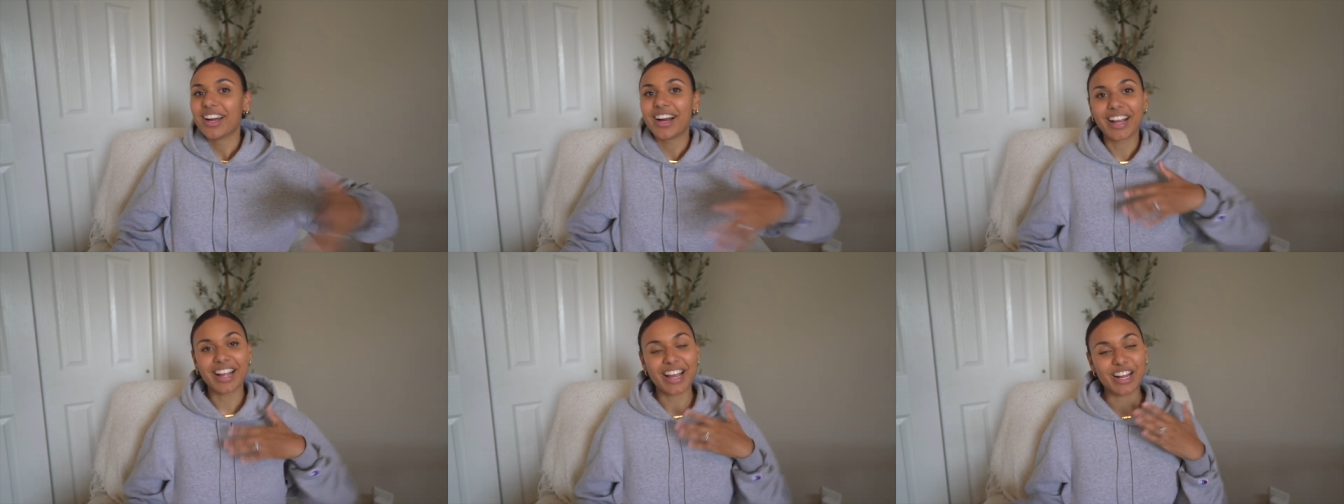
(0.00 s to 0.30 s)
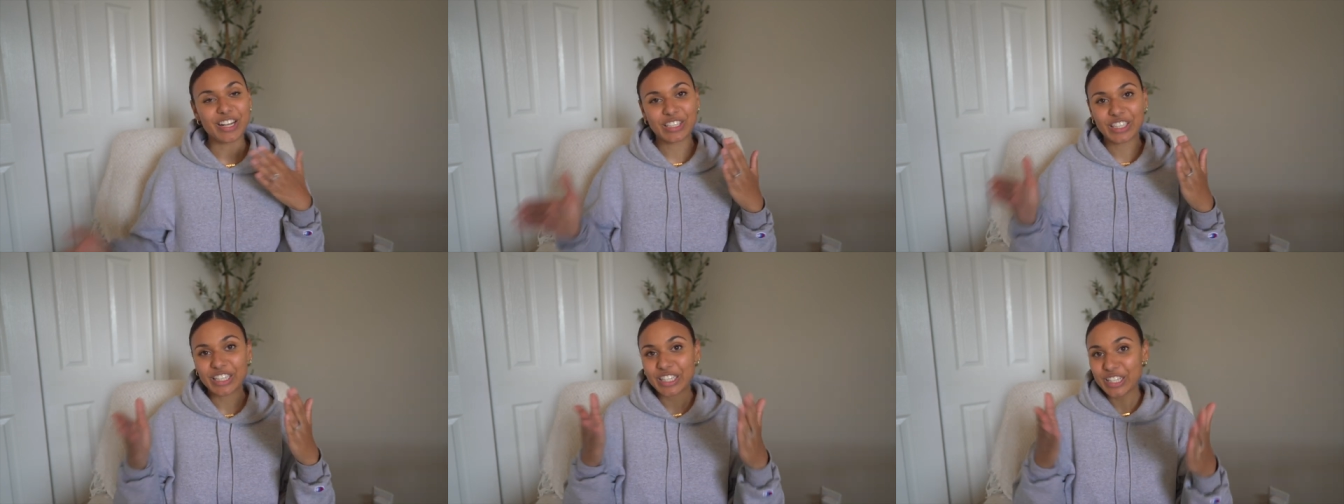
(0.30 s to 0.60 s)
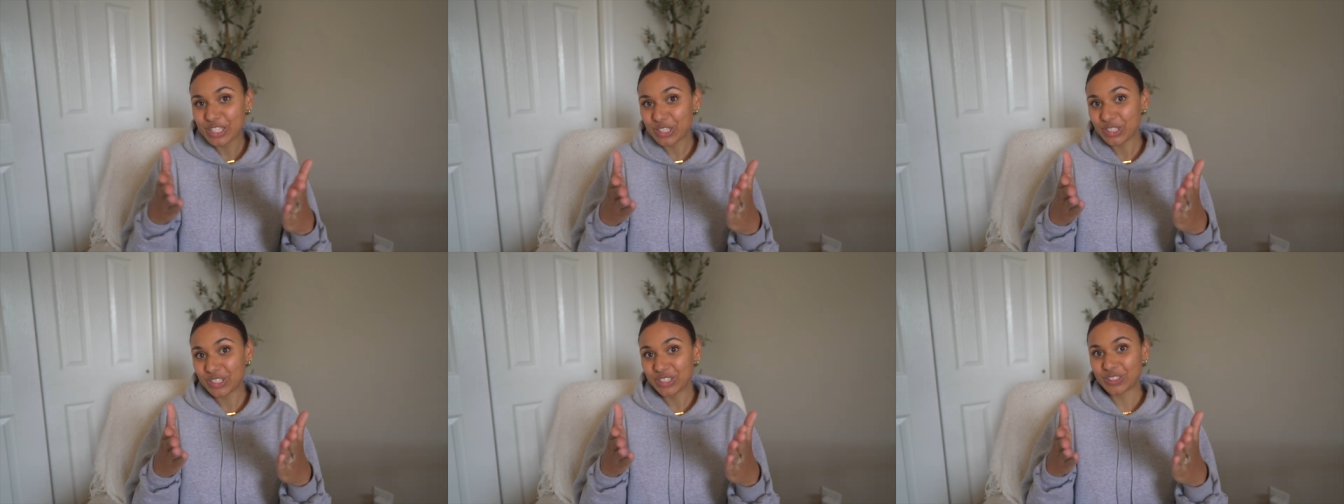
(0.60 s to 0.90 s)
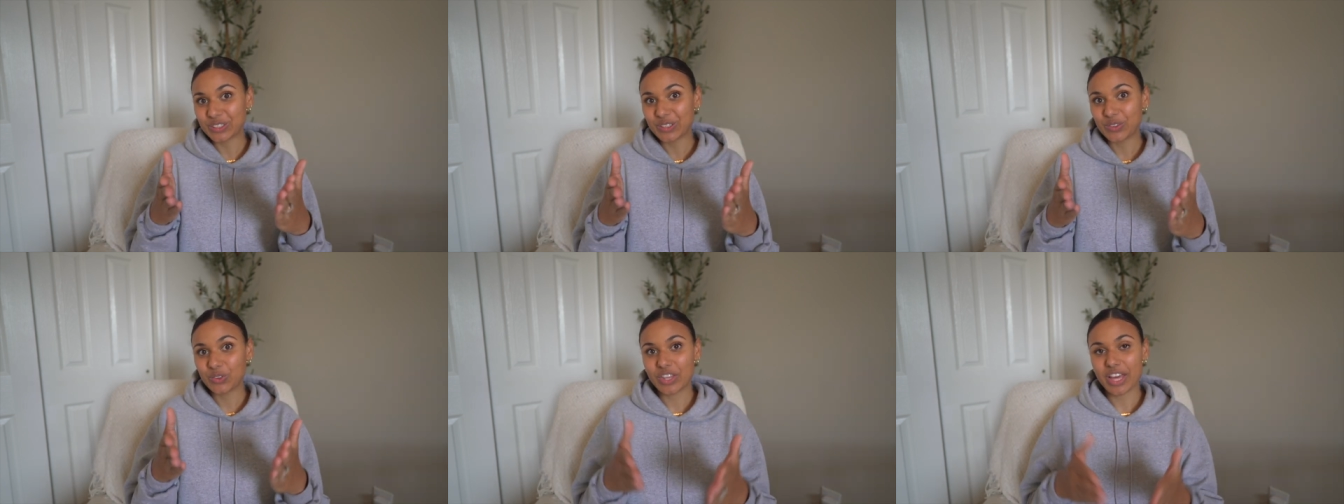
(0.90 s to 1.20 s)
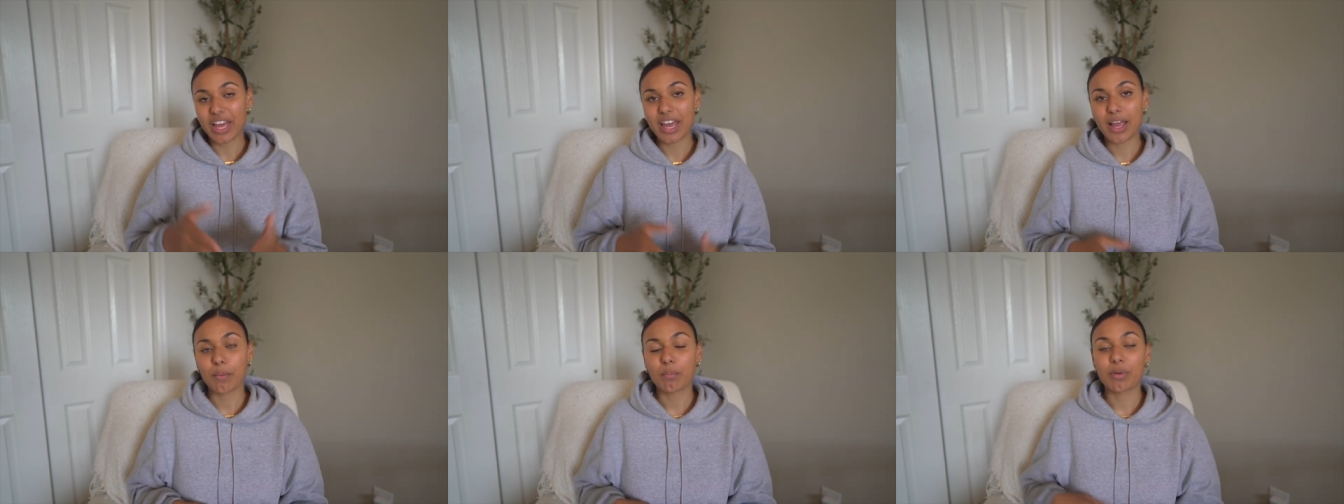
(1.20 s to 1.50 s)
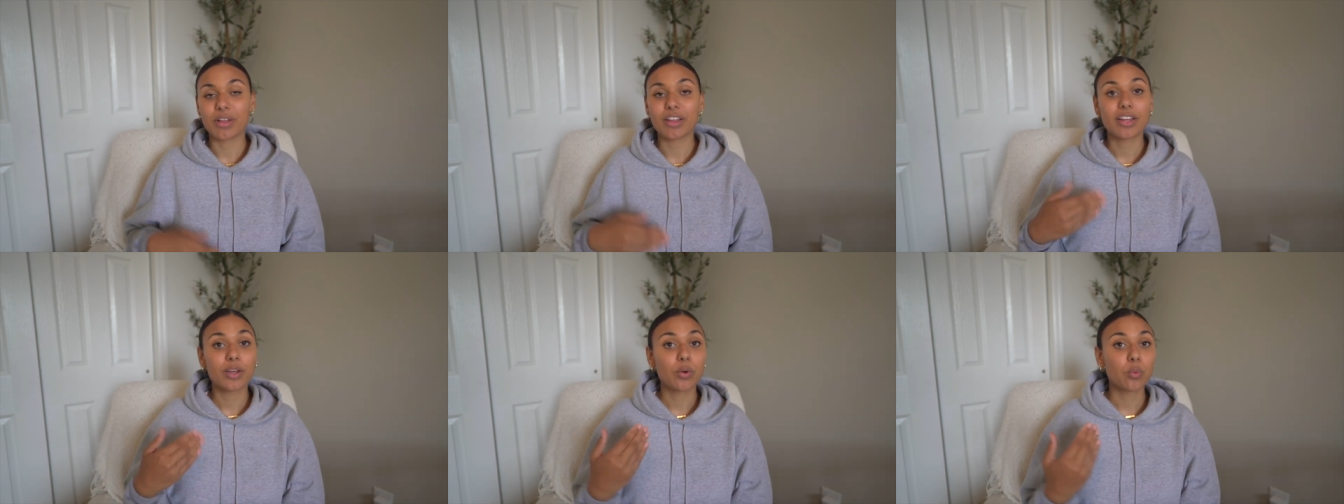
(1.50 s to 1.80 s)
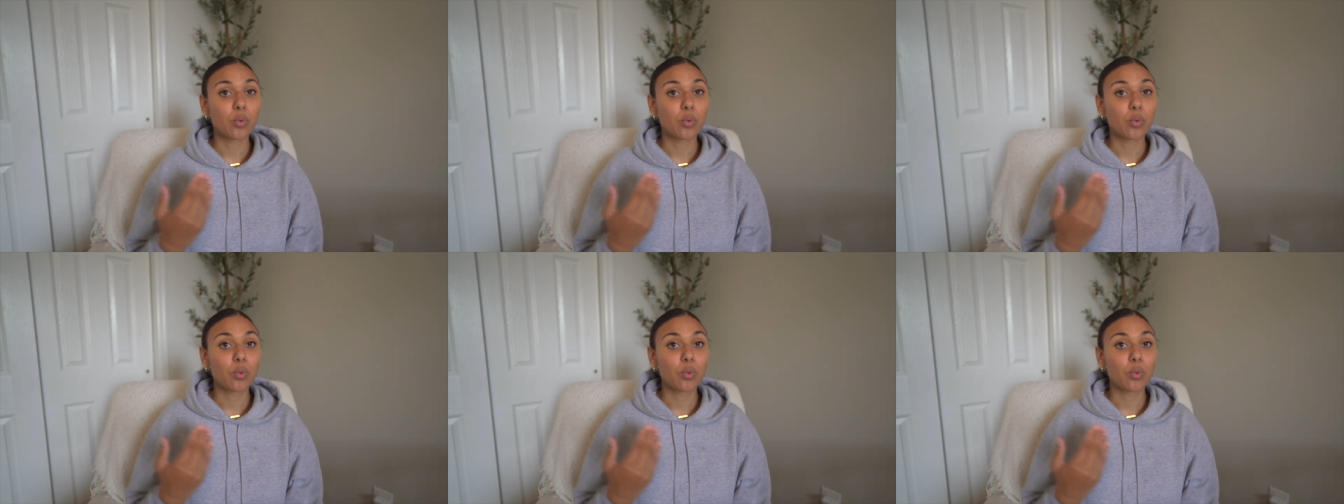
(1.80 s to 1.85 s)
again, you're gonna do your own thing, but it